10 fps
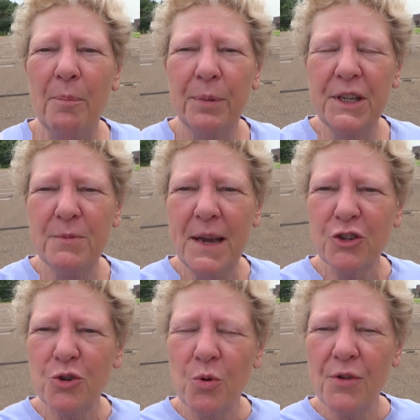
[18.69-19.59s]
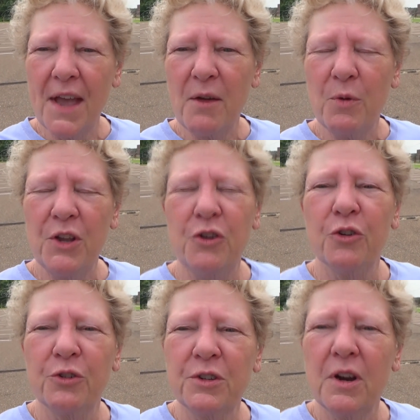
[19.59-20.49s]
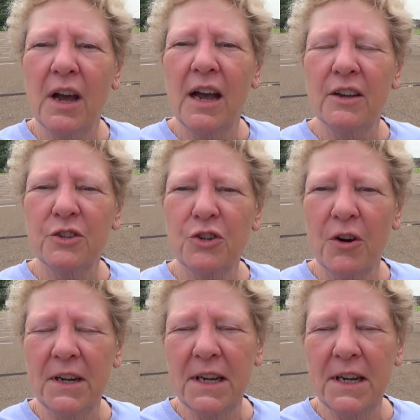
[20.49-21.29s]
Please make sure that when you're starting